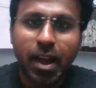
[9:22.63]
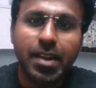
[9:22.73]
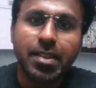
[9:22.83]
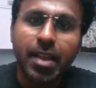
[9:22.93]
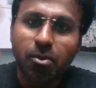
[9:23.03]

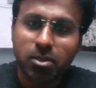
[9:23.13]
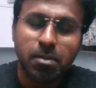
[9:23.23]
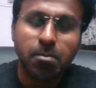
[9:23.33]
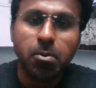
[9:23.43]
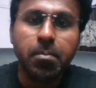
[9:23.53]
And there was
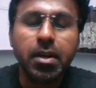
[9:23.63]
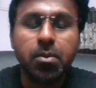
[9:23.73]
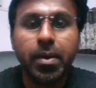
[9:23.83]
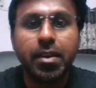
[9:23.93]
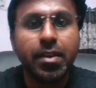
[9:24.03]
a moment
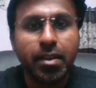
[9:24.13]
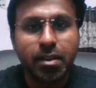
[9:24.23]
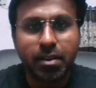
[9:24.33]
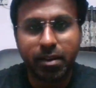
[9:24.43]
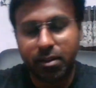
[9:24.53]
where
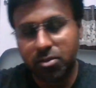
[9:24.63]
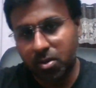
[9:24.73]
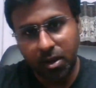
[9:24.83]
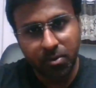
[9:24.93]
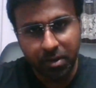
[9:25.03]
Indian cricket, so
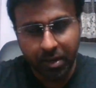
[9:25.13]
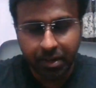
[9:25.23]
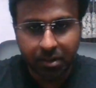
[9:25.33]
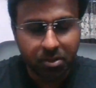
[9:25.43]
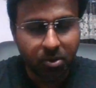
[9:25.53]
now
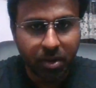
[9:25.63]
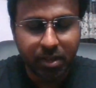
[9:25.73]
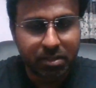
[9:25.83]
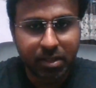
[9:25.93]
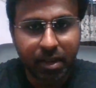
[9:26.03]
cricketer
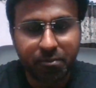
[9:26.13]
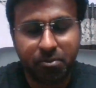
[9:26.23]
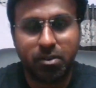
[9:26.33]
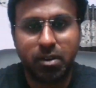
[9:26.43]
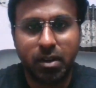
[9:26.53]
Dhoni is there
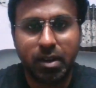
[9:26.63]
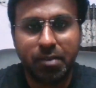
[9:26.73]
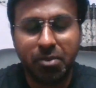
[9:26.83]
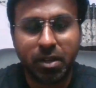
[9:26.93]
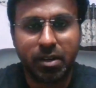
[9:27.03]
for
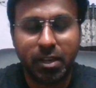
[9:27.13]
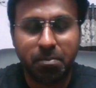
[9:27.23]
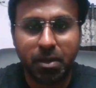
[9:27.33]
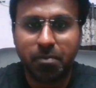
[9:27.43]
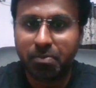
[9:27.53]
wicket
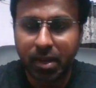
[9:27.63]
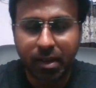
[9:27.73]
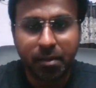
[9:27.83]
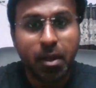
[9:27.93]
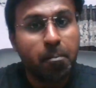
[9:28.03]
keeping.
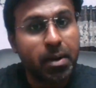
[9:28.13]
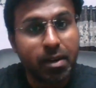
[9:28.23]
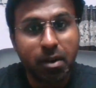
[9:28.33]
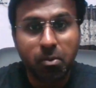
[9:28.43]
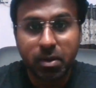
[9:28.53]

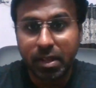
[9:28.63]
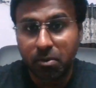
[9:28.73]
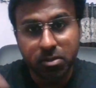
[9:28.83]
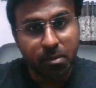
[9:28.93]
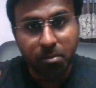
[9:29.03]
There
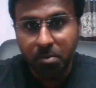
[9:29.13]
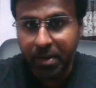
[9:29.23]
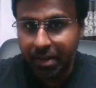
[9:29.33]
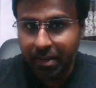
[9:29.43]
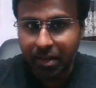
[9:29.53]
was a
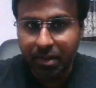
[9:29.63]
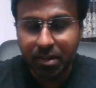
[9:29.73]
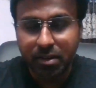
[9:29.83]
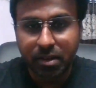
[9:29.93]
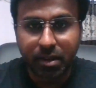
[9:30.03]
moment in
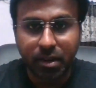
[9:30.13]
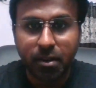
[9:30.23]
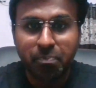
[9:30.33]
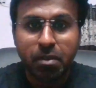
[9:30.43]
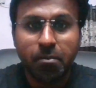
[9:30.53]
Indian cricket
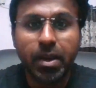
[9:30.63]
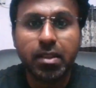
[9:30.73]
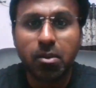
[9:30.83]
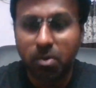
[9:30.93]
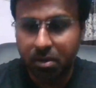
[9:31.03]
where
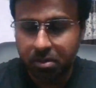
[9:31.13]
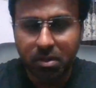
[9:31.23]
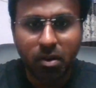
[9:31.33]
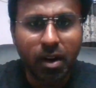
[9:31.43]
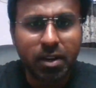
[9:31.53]
there was
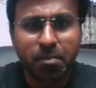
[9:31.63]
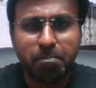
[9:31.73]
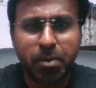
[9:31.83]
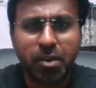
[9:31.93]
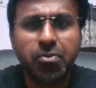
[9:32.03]
not a
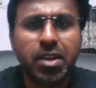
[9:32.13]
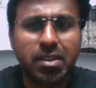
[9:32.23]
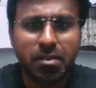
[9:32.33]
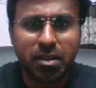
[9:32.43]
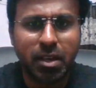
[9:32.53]

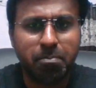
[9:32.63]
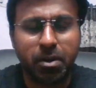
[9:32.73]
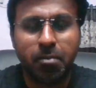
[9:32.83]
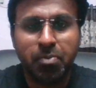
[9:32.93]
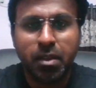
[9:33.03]
perfect
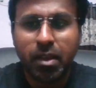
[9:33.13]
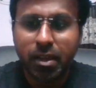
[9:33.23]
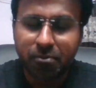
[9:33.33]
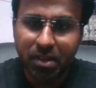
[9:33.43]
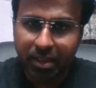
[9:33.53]
keeper.
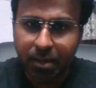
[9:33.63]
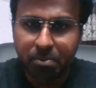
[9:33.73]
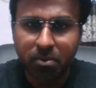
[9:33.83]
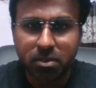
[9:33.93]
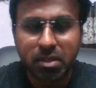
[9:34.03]
If the
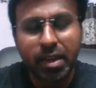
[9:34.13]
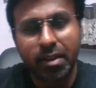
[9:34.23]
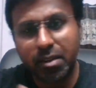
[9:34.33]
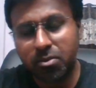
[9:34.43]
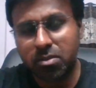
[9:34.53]
keeper was
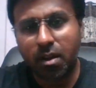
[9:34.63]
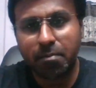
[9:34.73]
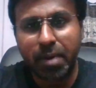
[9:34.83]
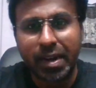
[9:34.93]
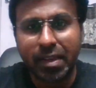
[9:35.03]
there, he was
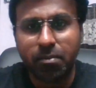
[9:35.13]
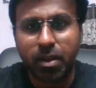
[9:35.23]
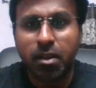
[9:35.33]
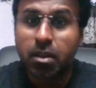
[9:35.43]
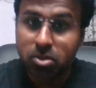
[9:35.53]
not batting well.
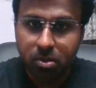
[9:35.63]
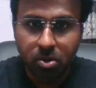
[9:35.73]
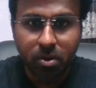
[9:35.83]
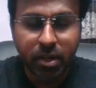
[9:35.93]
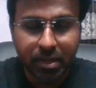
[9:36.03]
So
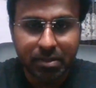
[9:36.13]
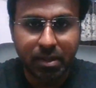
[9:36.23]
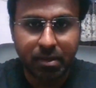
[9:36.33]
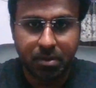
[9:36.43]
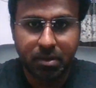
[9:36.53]
Dhoni is
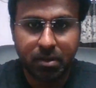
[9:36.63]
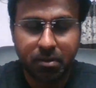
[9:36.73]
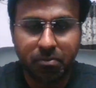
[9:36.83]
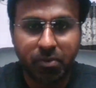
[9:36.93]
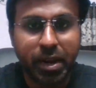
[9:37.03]

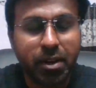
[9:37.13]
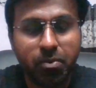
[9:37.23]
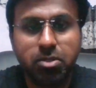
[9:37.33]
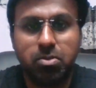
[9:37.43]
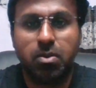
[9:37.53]
a find
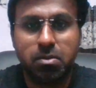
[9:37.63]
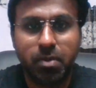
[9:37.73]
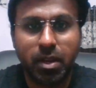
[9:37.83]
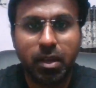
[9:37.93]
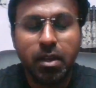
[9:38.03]
which was
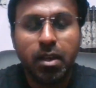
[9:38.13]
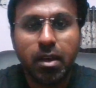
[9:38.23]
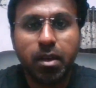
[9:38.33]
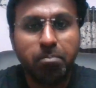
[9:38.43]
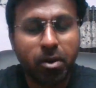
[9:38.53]
very
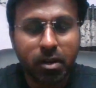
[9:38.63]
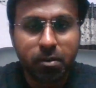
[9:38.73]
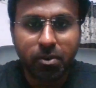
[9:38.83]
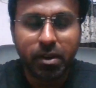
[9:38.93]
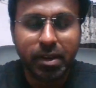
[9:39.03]

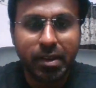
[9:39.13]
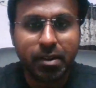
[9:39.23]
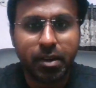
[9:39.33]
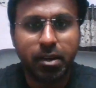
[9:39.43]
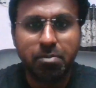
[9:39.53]
important for Indian
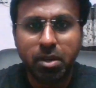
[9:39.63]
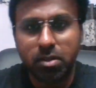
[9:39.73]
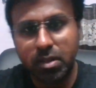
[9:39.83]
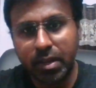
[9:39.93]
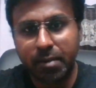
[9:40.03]
cricket,
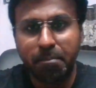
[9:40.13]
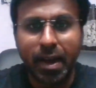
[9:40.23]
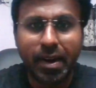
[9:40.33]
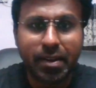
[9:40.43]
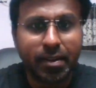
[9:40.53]
because he can
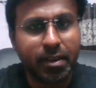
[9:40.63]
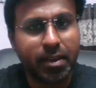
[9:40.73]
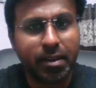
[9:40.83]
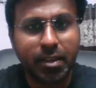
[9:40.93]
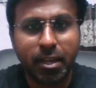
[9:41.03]
bat and he
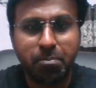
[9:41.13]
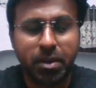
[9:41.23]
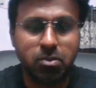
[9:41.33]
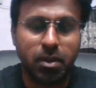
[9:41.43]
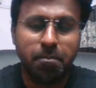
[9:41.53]
can keep
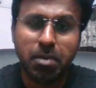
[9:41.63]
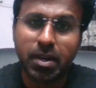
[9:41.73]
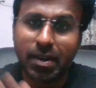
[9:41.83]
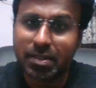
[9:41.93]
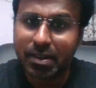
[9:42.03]
as well. But
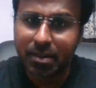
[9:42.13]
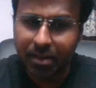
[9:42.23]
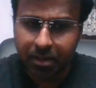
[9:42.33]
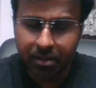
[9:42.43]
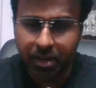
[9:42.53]
at
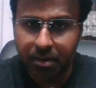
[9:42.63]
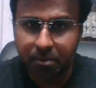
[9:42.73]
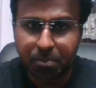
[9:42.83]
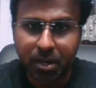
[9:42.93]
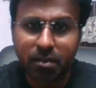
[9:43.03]
that a
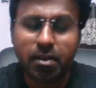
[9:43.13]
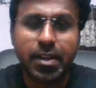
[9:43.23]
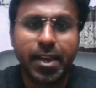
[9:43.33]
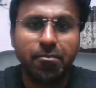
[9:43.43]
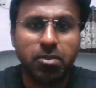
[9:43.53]
particular
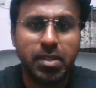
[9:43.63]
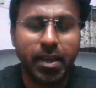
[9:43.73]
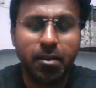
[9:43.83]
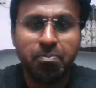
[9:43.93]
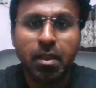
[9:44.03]
time was
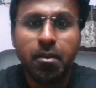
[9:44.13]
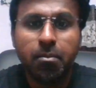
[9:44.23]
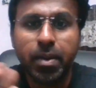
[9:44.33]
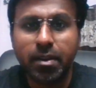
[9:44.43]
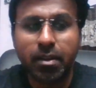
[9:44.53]
there
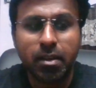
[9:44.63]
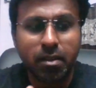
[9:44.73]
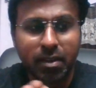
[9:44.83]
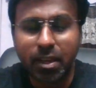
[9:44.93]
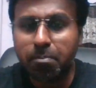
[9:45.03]
when
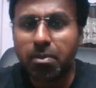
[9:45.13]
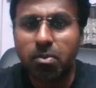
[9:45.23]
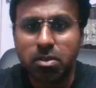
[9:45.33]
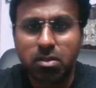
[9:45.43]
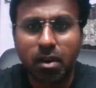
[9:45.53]
keeper
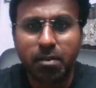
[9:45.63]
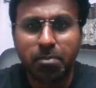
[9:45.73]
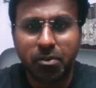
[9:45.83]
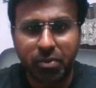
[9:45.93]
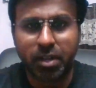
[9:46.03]
was not
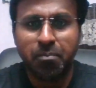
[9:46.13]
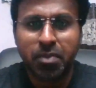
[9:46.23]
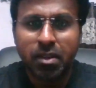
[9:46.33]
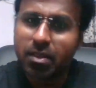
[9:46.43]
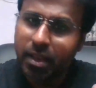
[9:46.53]
perfect.
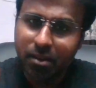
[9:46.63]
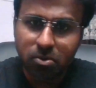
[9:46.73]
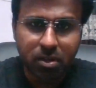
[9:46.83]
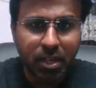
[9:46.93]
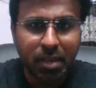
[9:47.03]
They
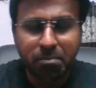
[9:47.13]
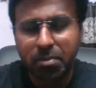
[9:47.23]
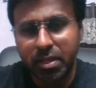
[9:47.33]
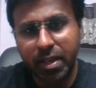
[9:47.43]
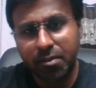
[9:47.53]
could keep,
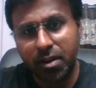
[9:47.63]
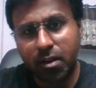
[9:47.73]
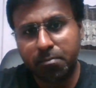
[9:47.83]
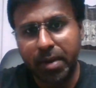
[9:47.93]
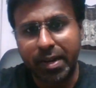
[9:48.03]
but they will
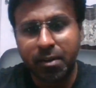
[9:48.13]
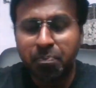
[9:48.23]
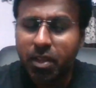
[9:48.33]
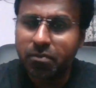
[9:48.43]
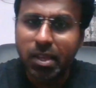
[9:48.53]
not bat.
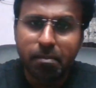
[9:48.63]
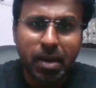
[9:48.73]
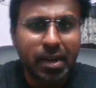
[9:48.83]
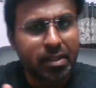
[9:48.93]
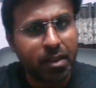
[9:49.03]
If they
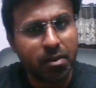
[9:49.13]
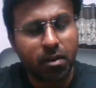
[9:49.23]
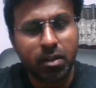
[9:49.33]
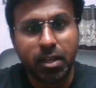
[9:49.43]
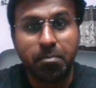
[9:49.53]
bat, they will
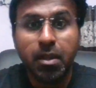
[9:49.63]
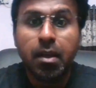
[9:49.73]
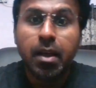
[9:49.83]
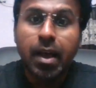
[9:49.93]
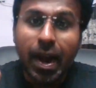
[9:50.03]
not keep.
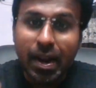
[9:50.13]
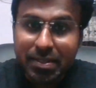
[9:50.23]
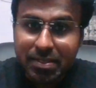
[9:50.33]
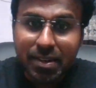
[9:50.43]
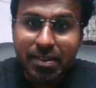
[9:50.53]

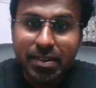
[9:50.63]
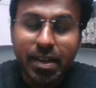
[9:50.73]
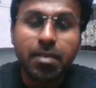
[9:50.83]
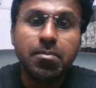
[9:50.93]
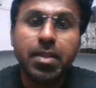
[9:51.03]
at that
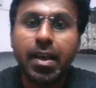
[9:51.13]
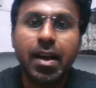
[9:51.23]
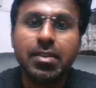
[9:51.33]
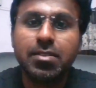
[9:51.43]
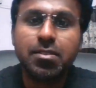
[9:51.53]
time they
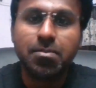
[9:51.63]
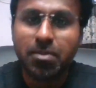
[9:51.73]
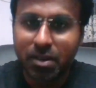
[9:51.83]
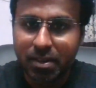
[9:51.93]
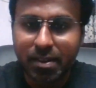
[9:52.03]
asked
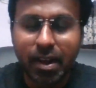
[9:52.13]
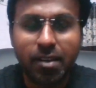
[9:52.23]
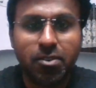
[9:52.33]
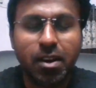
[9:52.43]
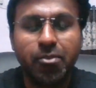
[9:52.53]

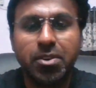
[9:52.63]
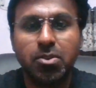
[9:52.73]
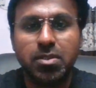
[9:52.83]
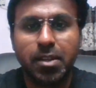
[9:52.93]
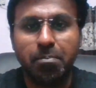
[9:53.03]
Rahul Dravid
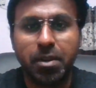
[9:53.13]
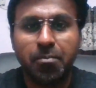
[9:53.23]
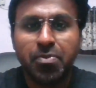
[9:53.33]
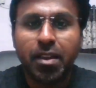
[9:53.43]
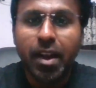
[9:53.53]
to step in,
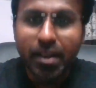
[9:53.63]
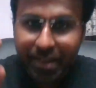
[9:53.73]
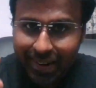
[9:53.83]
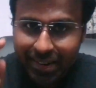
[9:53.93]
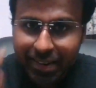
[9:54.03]
and
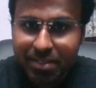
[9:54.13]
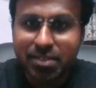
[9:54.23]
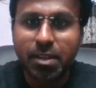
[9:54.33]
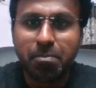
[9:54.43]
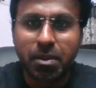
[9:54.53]
he did
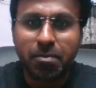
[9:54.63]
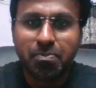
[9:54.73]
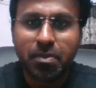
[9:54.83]
step in.